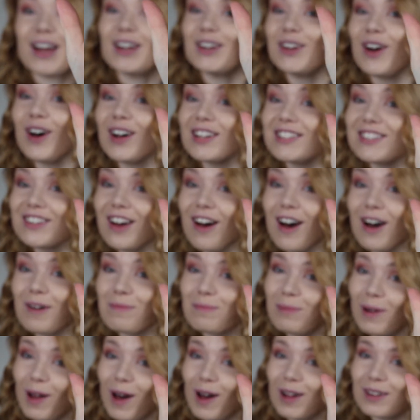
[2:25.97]
Not a
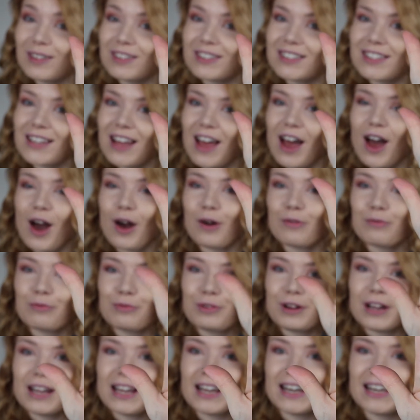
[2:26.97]
dark blonde, a
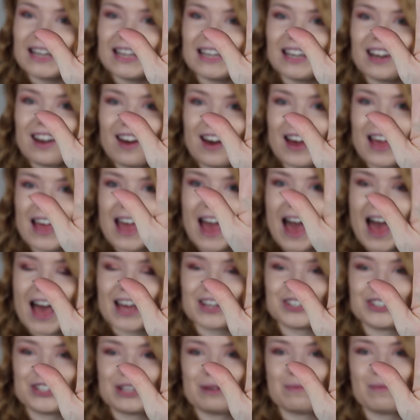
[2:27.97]
really light
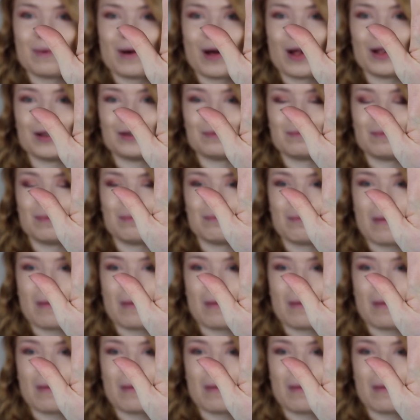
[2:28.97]
ashy blonde.